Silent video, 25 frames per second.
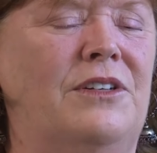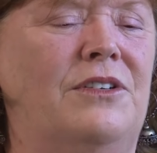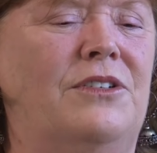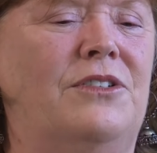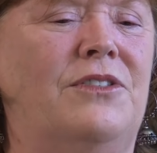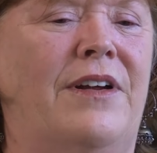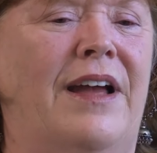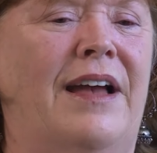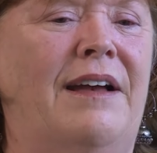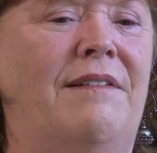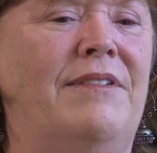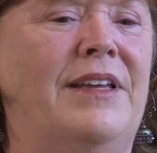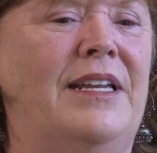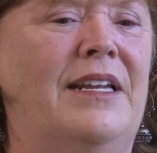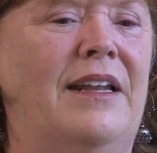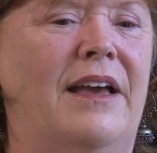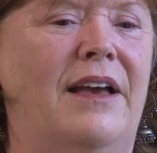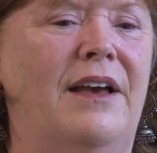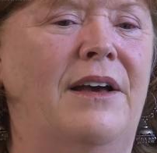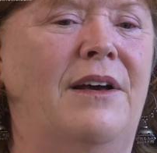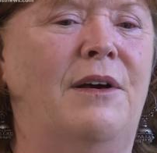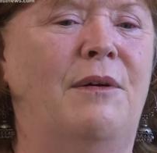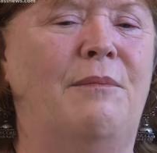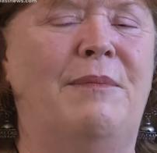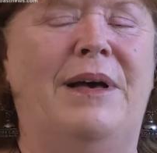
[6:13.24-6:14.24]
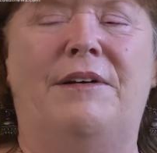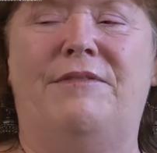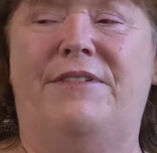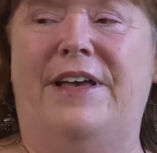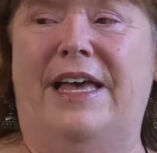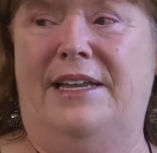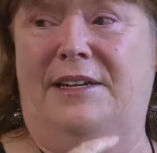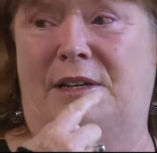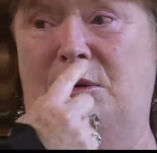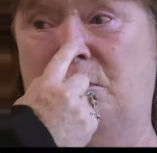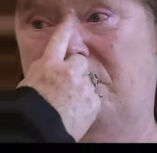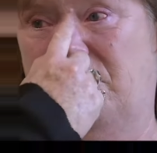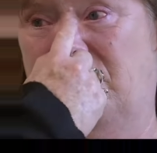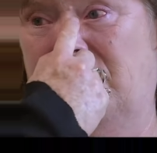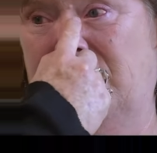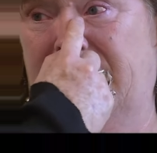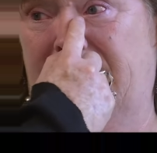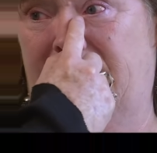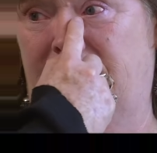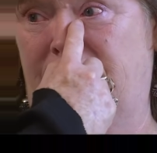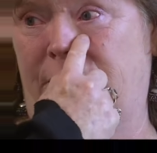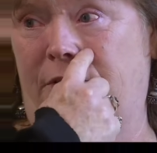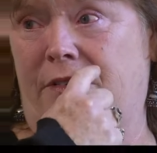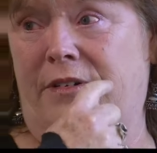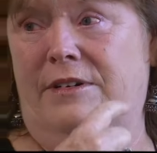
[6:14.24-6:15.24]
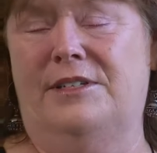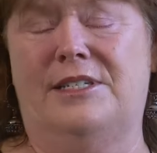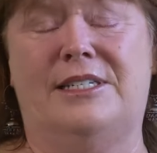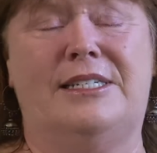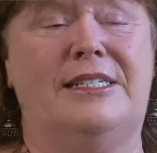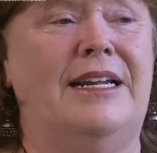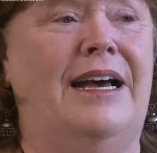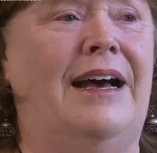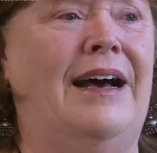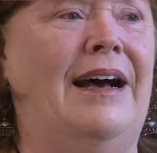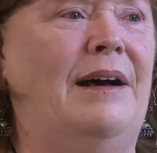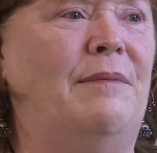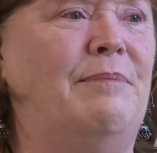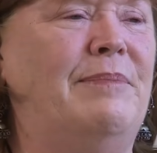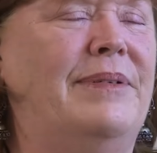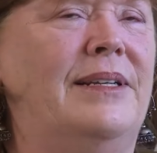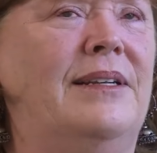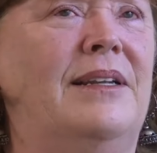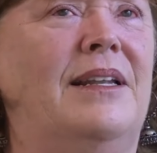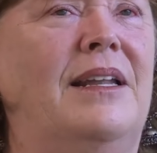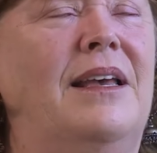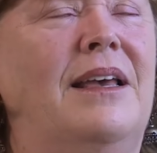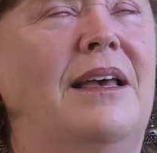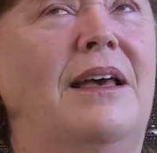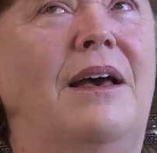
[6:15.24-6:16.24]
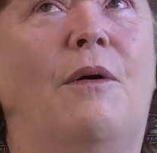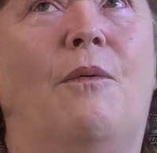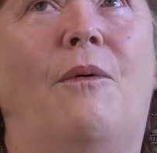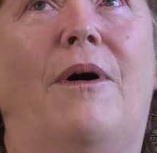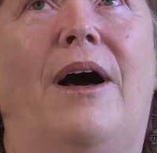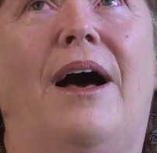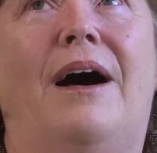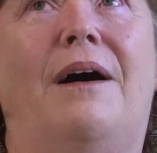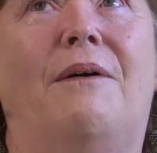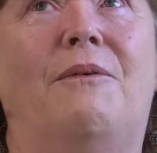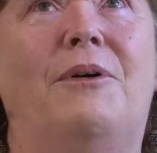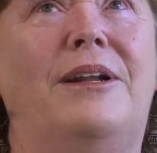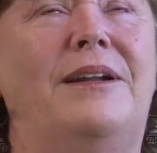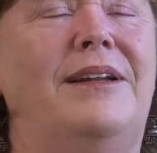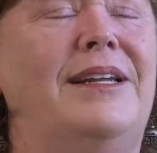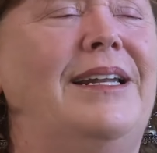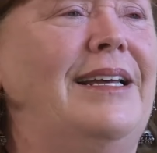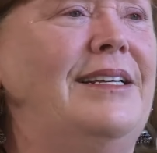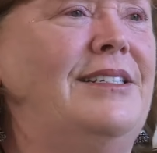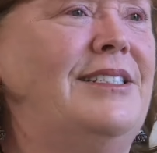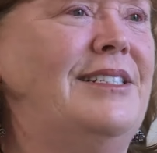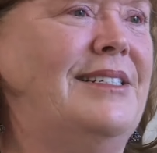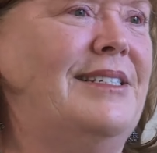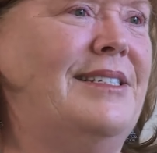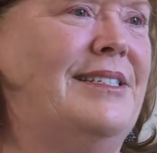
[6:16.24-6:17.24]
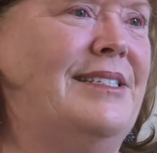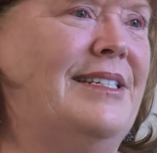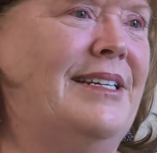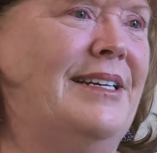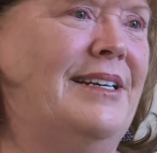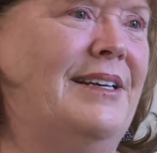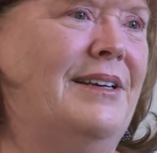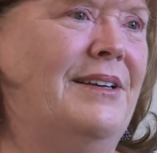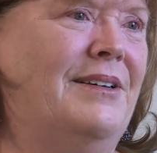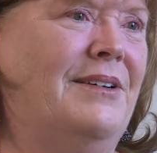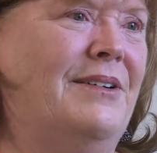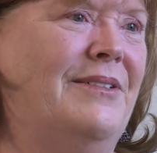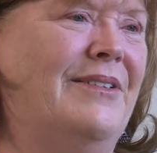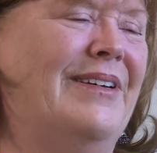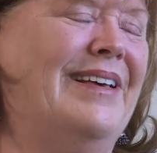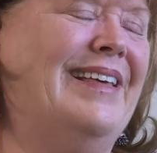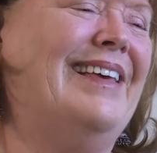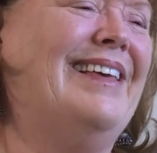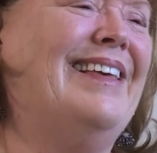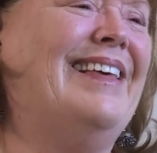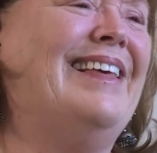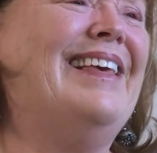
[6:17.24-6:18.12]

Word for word: when you're driving home, I've had to pull over and stop. And, wow, what did I just do?